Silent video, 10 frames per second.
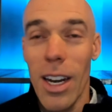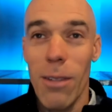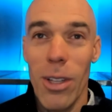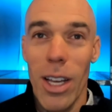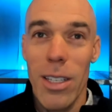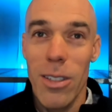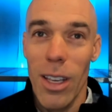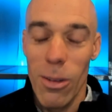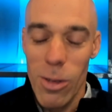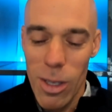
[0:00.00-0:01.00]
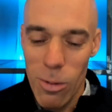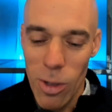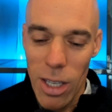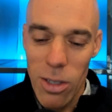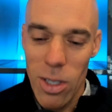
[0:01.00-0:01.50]
And I realized like there was
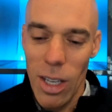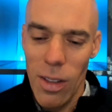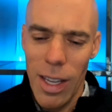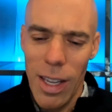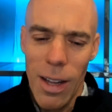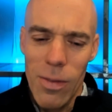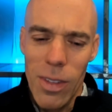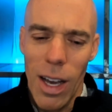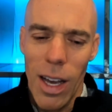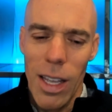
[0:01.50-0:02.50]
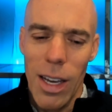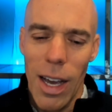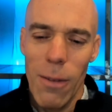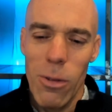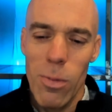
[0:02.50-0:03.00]
really interesting, like I,
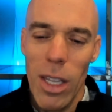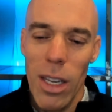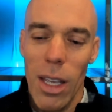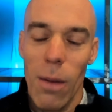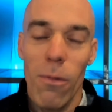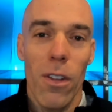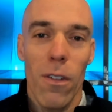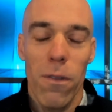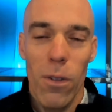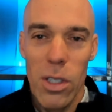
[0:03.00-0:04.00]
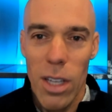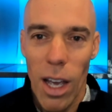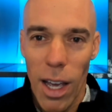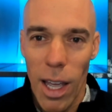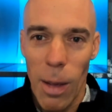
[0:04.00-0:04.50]
I was meeting him for the first
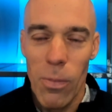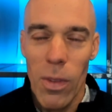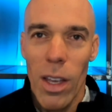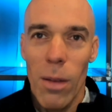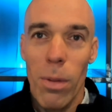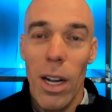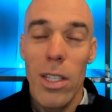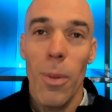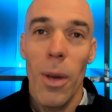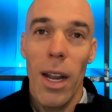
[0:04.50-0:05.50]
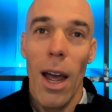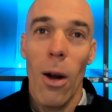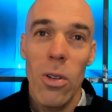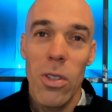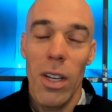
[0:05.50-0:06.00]
time, but I'd spent
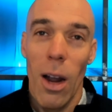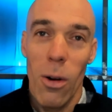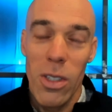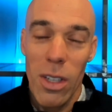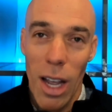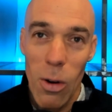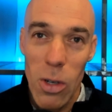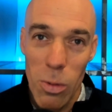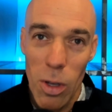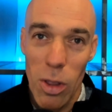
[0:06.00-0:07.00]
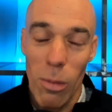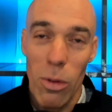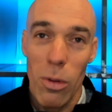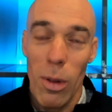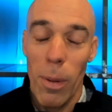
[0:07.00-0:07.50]
hours and hours and hours with
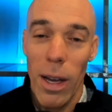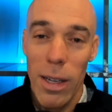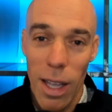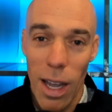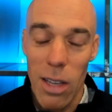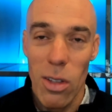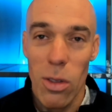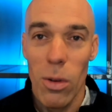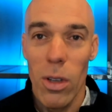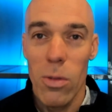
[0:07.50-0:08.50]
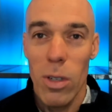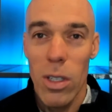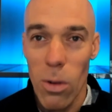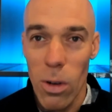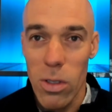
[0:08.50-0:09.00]
him through the podcast and through his
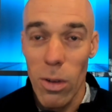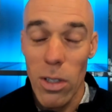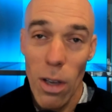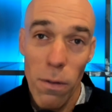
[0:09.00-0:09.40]
resources, right?